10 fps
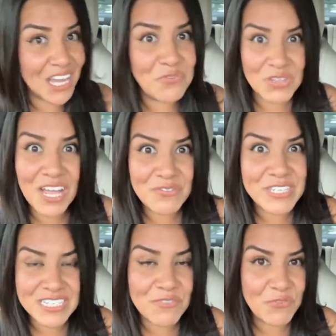Tough
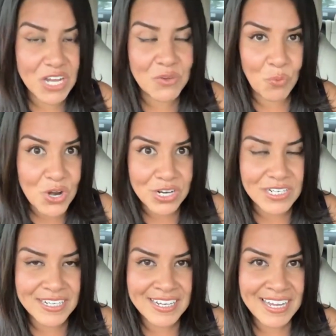love doesn't fucking
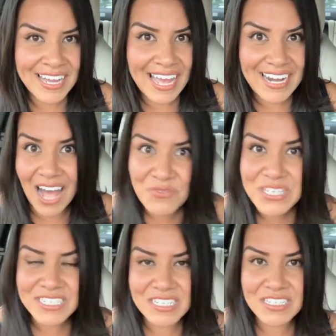work. And
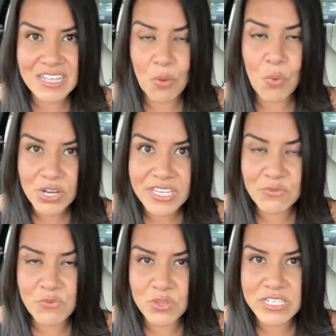obviously it's not
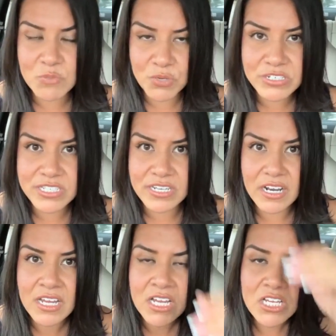working for this
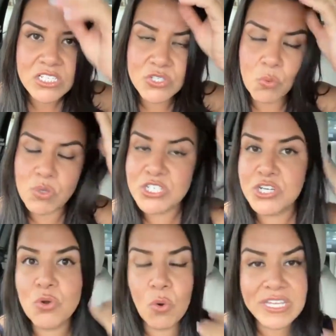person. So what
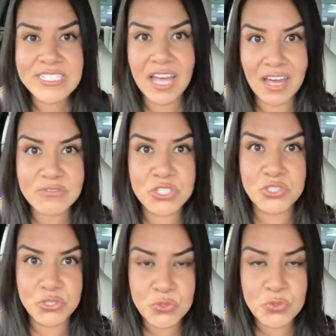you're going to have to
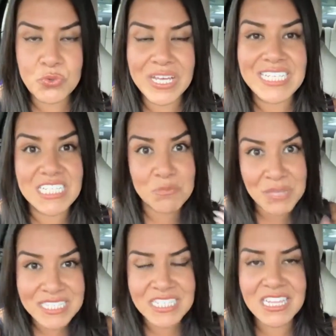do is
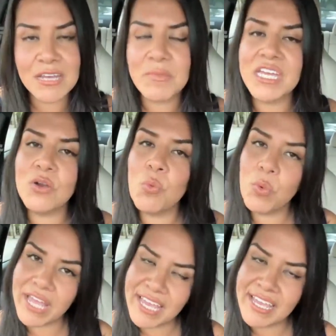speak to them in a
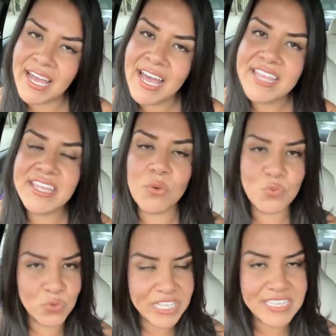way that
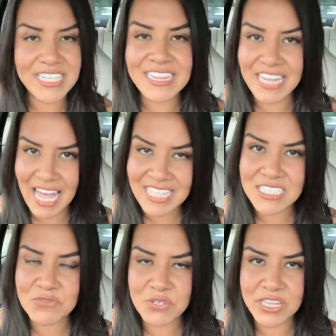really
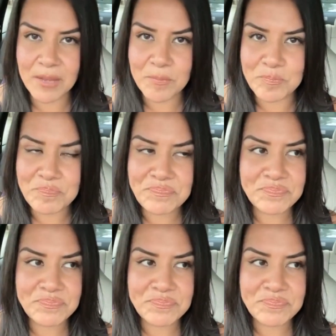lands for them.